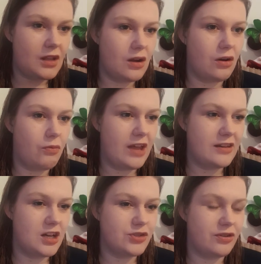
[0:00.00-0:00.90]
when the
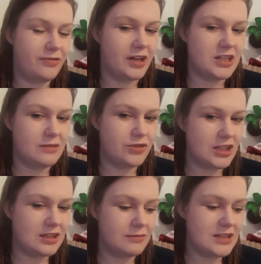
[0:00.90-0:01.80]
nursery referred to him
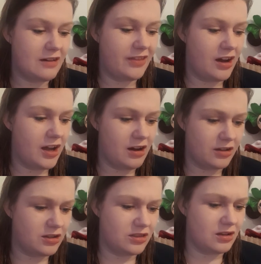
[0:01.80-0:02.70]
dressing himself, that I
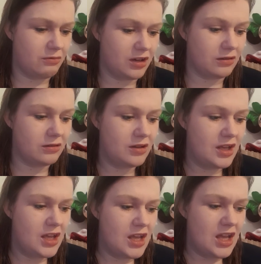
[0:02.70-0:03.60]
argued that, well,
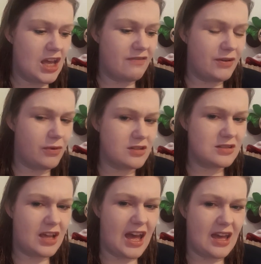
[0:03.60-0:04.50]
if he was
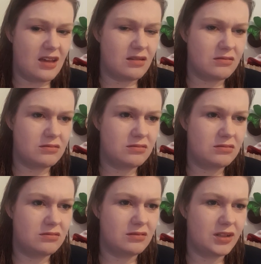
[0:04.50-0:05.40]

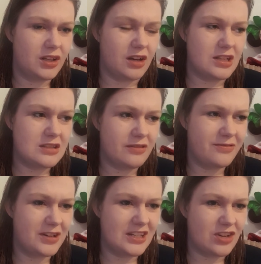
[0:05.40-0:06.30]
he's not
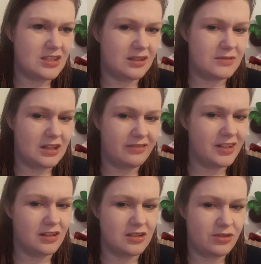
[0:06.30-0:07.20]
fully dressing himself in
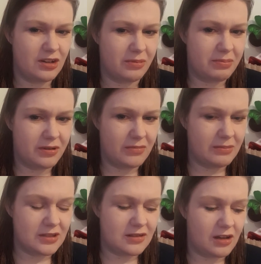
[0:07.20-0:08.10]
nursery, he'll be putting
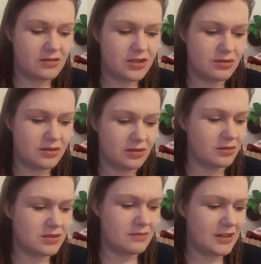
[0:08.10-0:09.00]
maybe his coat and shoes on
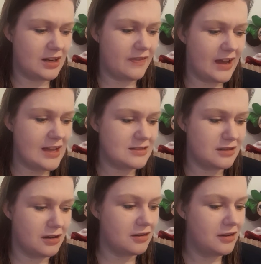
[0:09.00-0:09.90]
or something like that. It's not